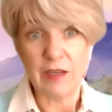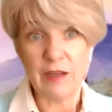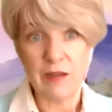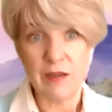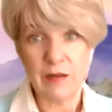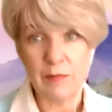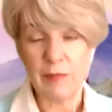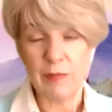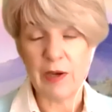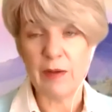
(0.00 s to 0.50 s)

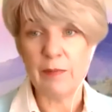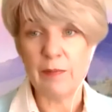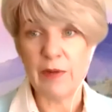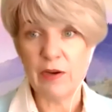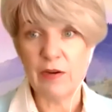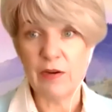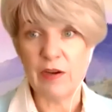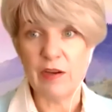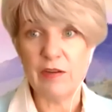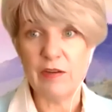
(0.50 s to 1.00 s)
in my
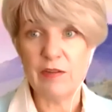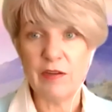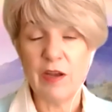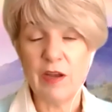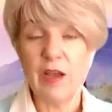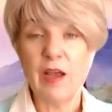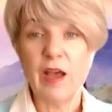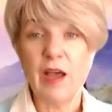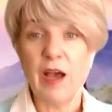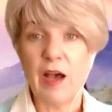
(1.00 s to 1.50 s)
marriage.
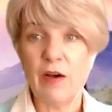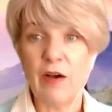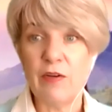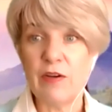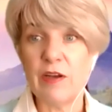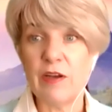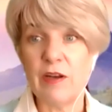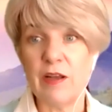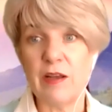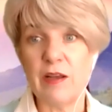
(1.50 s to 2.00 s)
How
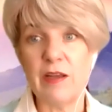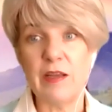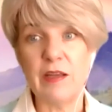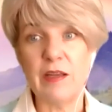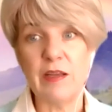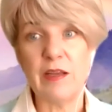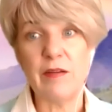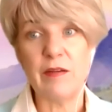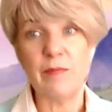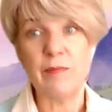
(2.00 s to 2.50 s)
can I
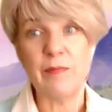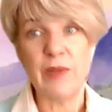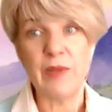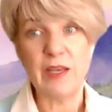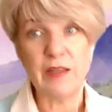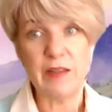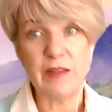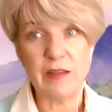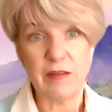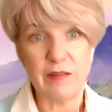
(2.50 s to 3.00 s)

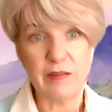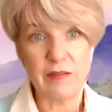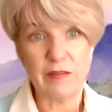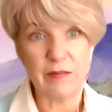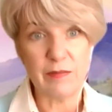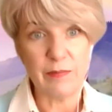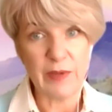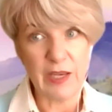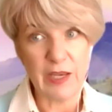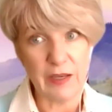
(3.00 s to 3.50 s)
make this
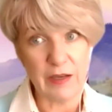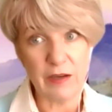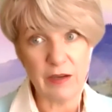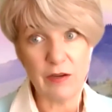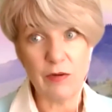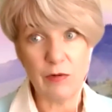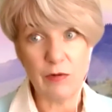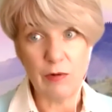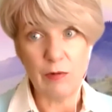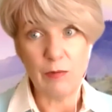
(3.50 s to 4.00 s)
pain
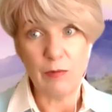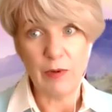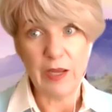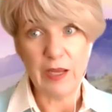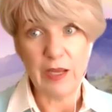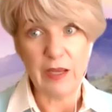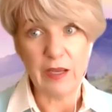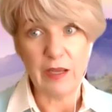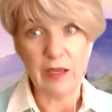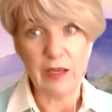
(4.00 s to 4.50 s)
go away?